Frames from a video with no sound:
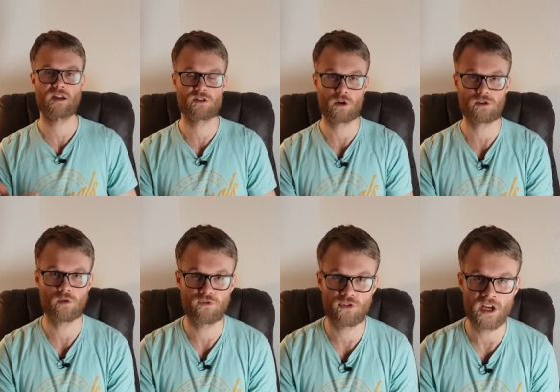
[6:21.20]
is also
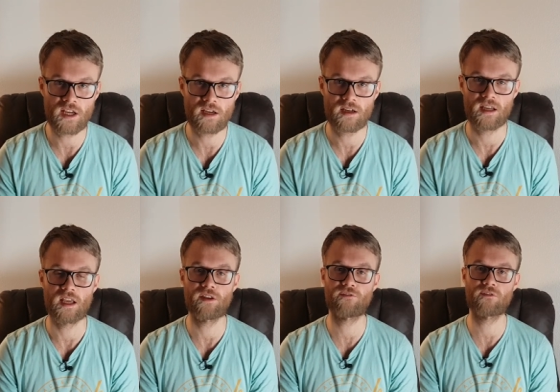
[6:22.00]
free
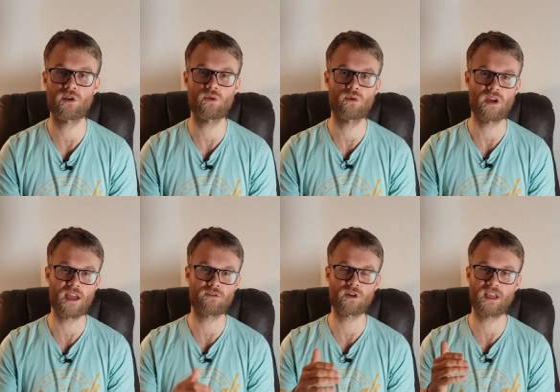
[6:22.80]
if you
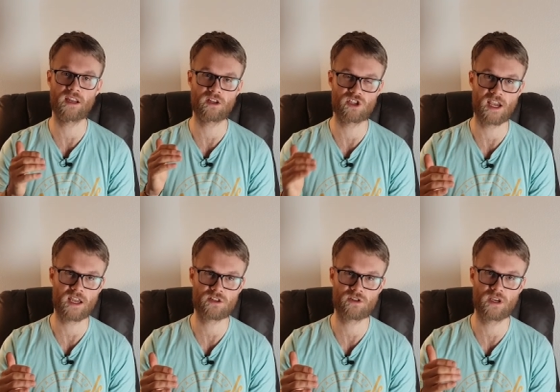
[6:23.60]
ever get a
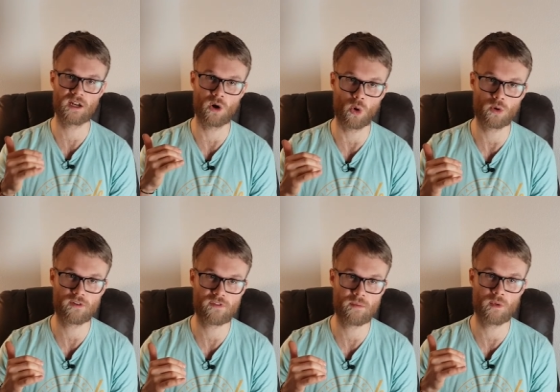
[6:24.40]
chance to get a hold
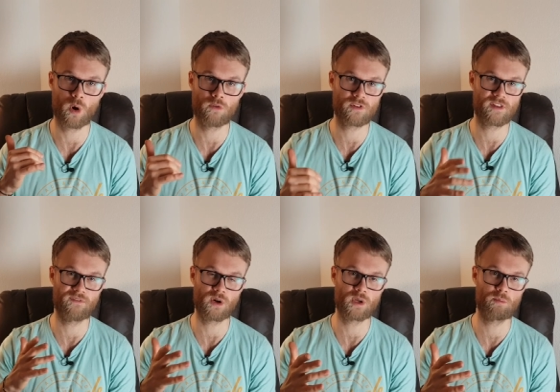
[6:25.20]
of them over the
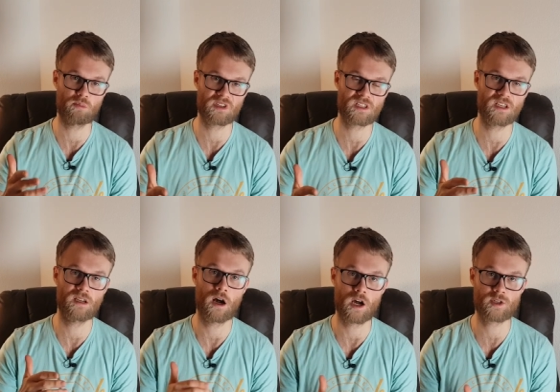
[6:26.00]
very busy
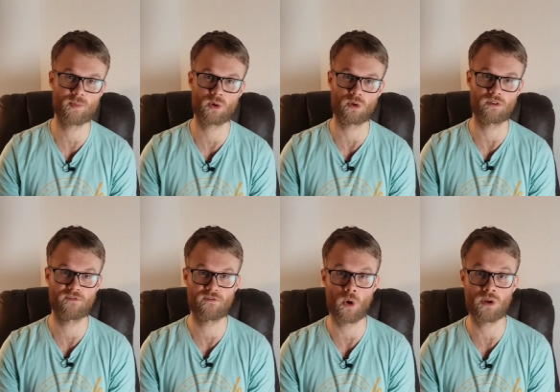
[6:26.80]
hospital
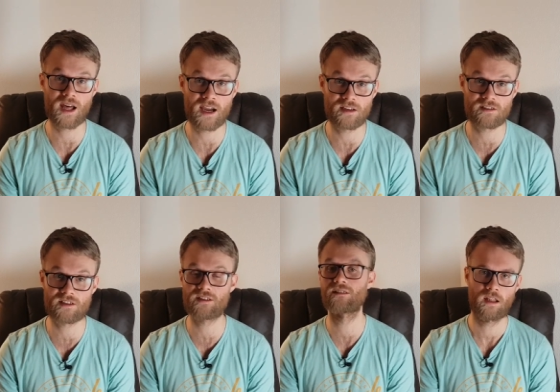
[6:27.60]
phone
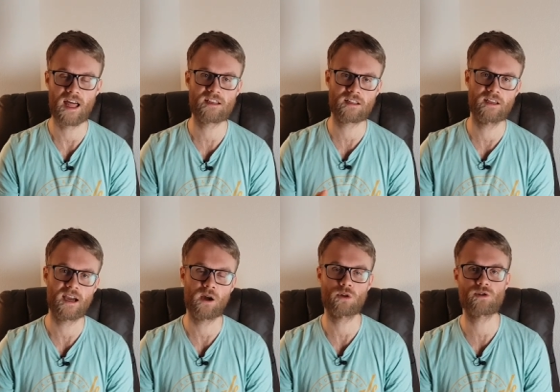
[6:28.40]
lines. Lastly,
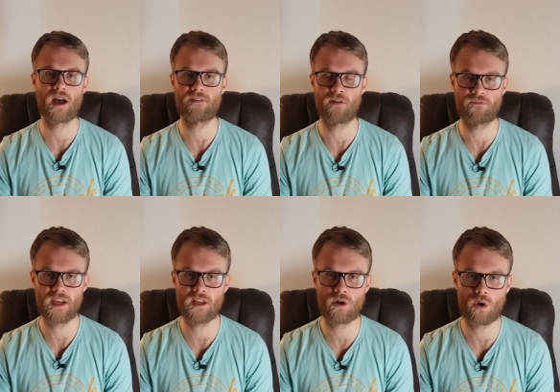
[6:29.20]
I also have a
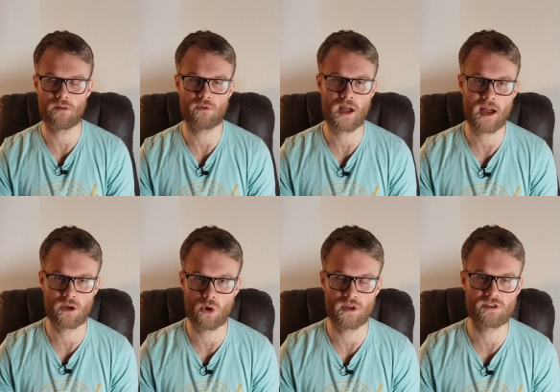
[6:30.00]
video of where I
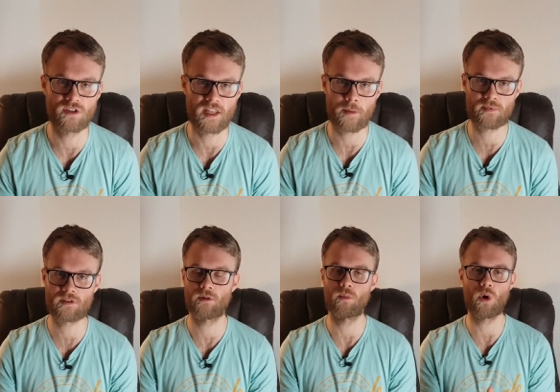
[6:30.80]
go into depth
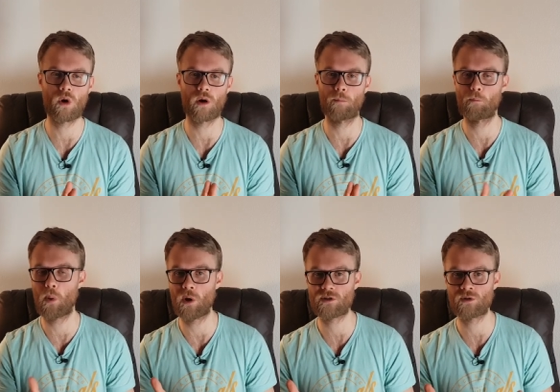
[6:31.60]
the more
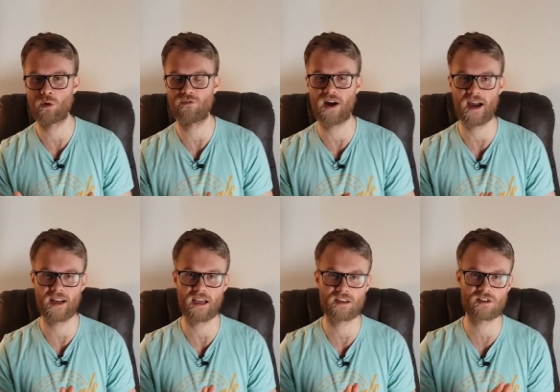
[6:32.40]
personal
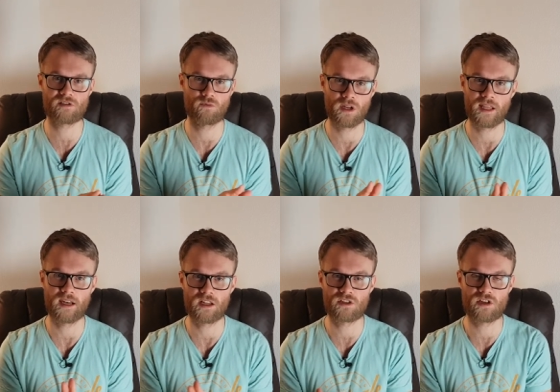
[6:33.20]
finance
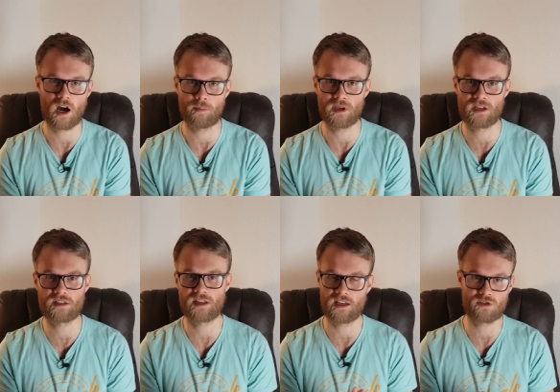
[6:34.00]
related
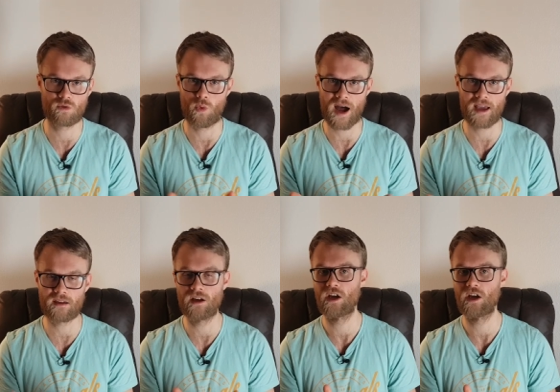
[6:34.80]
topics as to why